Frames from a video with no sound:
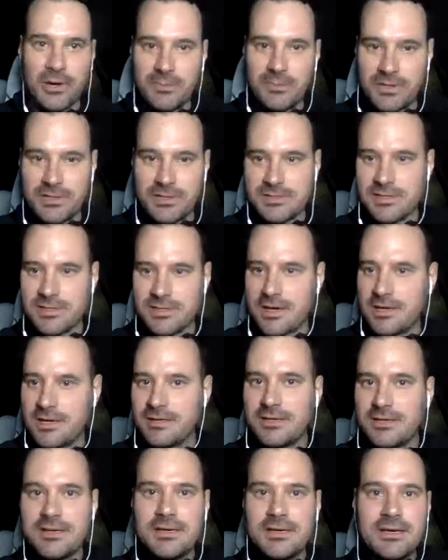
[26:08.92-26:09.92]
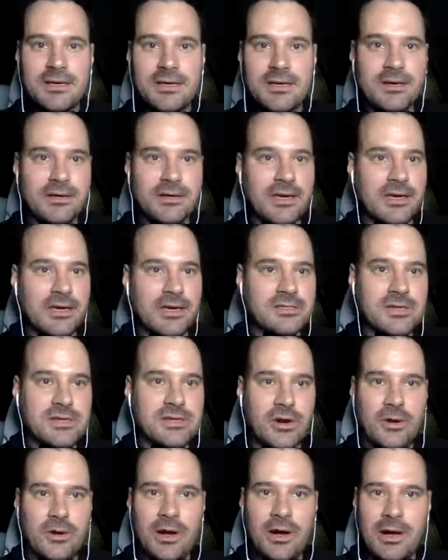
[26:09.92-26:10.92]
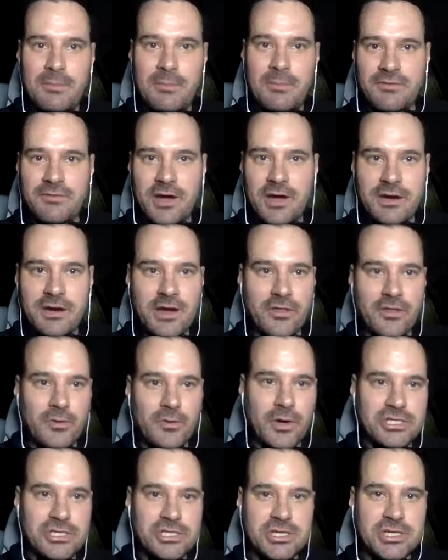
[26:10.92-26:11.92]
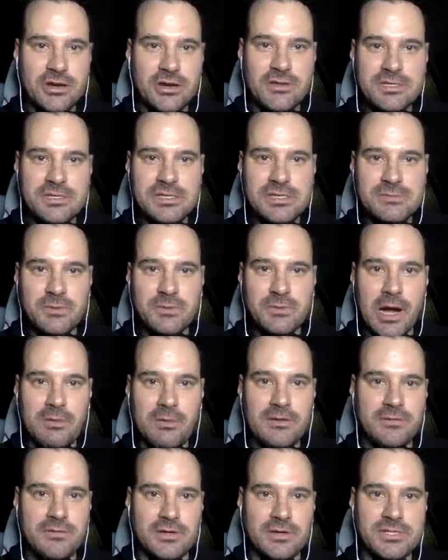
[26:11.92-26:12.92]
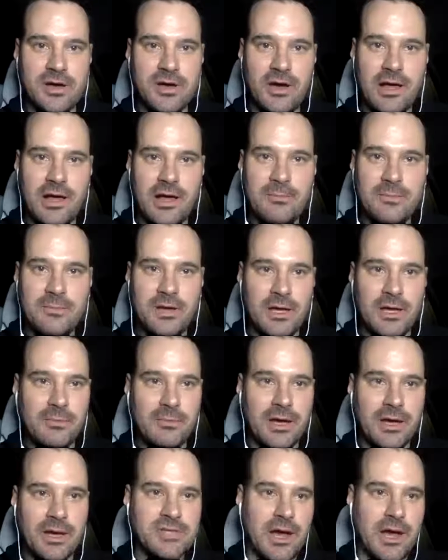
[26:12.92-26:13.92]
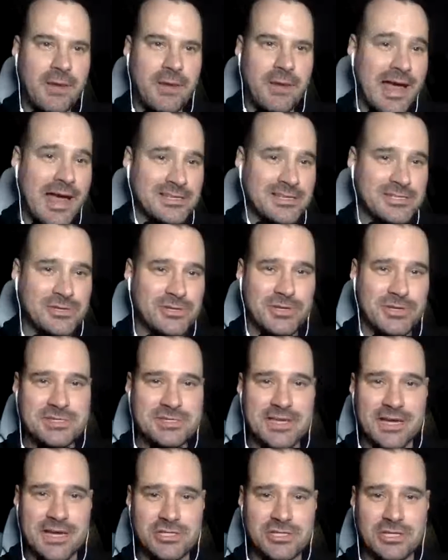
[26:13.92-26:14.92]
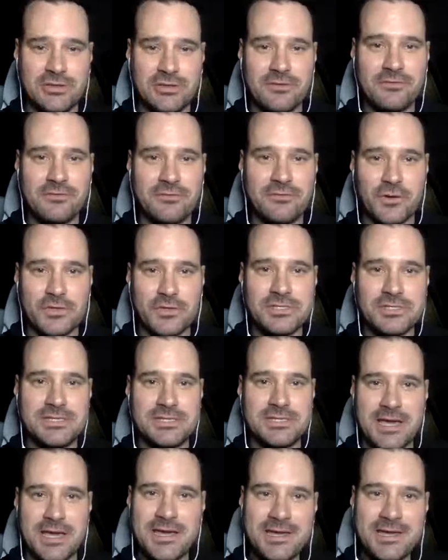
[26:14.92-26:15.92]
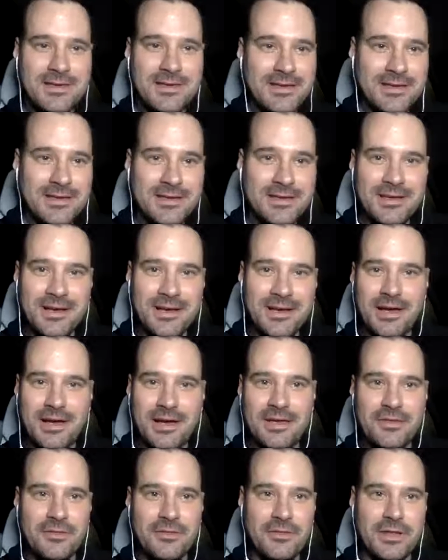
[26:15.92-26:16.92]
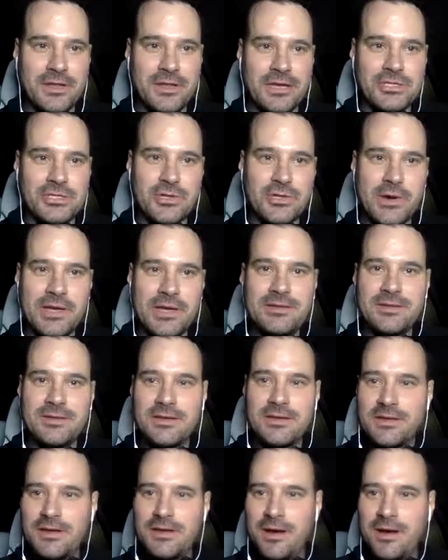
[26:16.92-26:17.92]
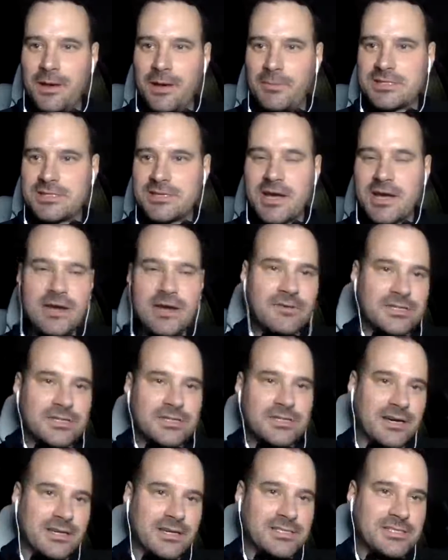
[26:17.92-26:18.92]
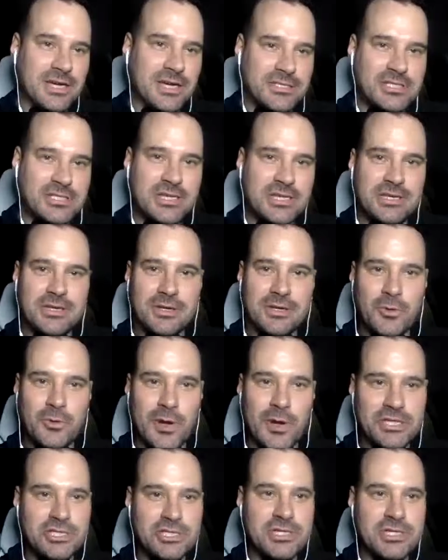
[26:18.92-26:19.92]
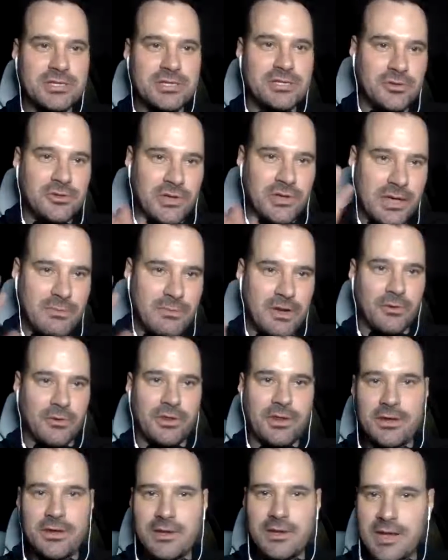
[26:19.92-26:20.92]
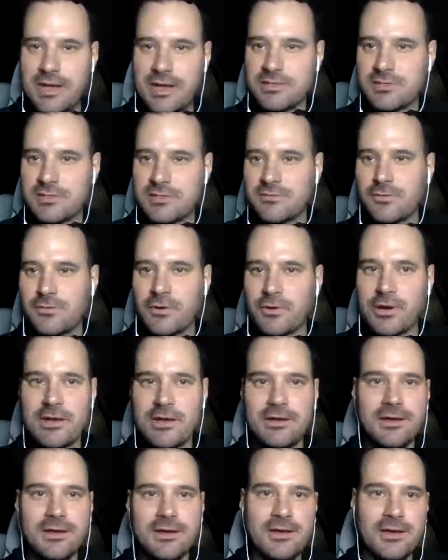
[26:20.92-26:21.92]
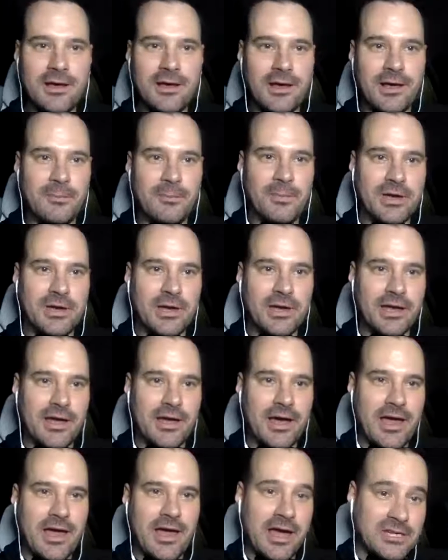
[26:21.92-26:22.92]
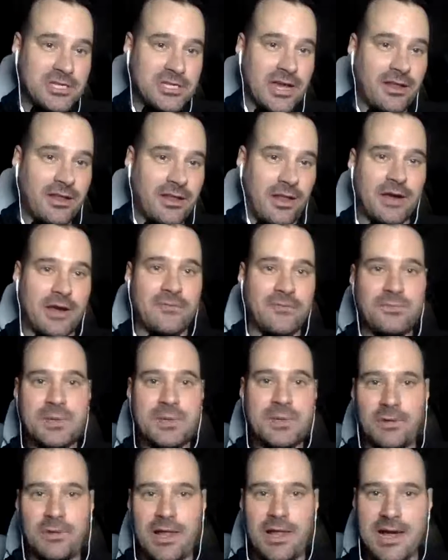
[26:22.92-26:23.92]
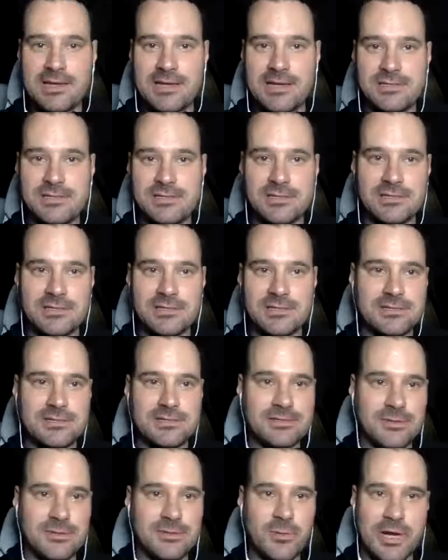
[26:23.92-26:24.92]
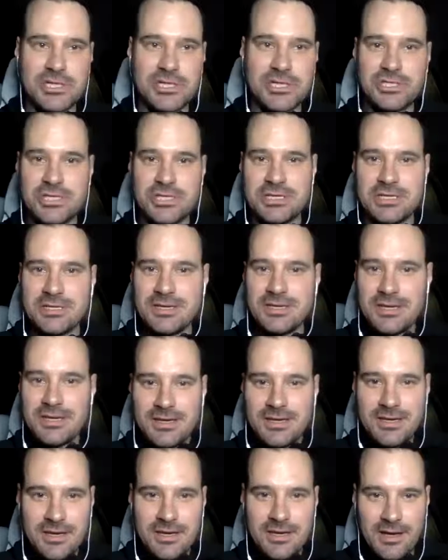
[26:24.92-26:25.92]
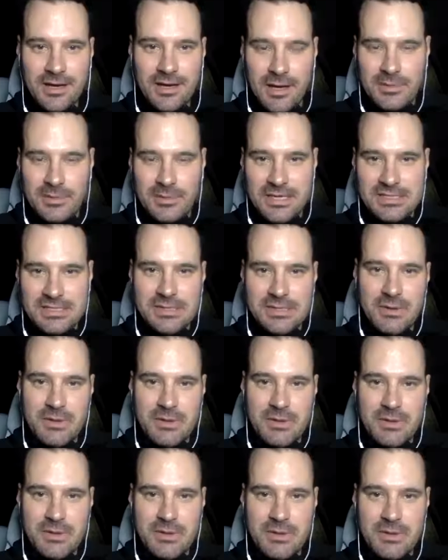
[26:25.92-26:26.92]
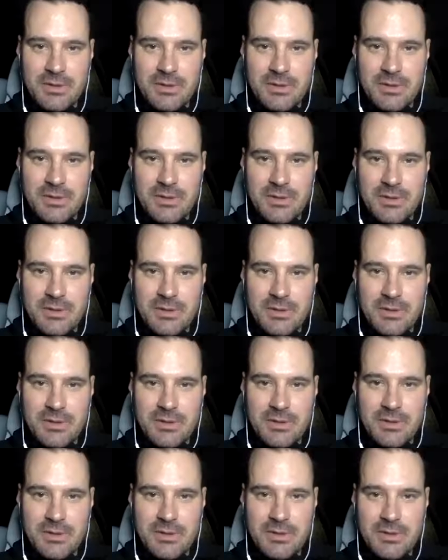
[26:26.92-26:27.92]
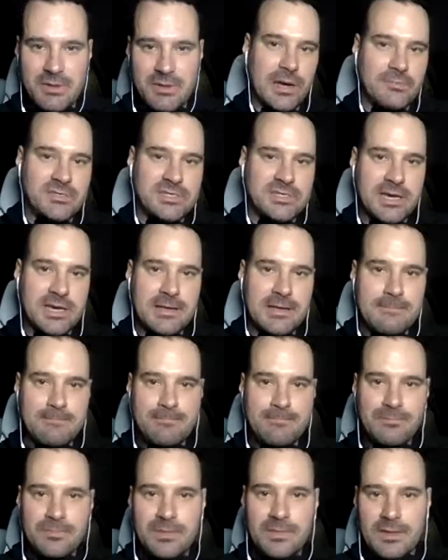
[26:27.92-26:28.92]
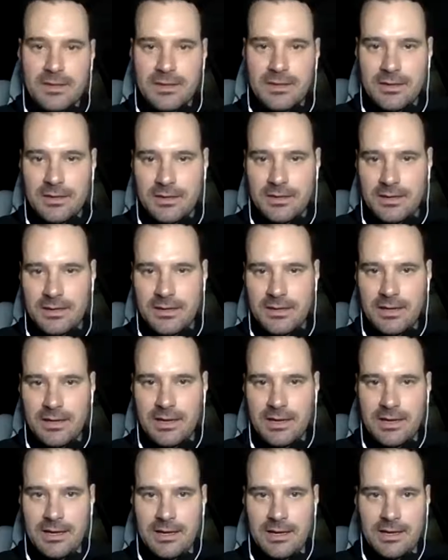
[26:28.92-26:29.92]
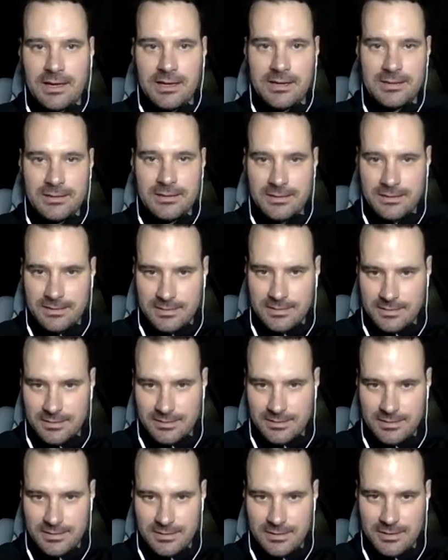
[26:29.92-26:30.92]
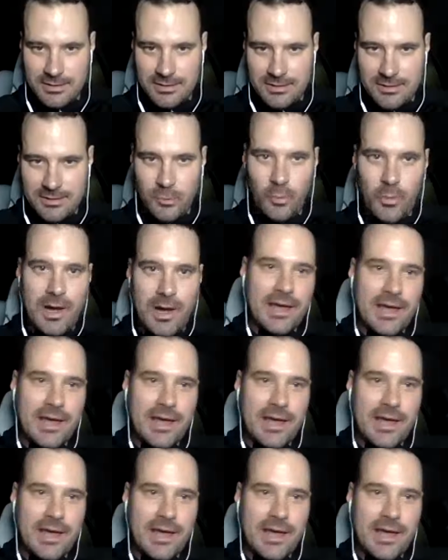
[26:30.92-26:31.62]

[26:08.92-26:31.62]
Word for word: because of that. Okay, so um, I've got another question here. This is probably for Tom. Um, Tom, I asked you this actually the first day uh, that I joined. Um, it's kind of a, a, touchy question. You gave me a really good answer for it, um, but I, I, actually had a lot of people ask hmm. this question. Um, is about the home page on the website. Uh, why,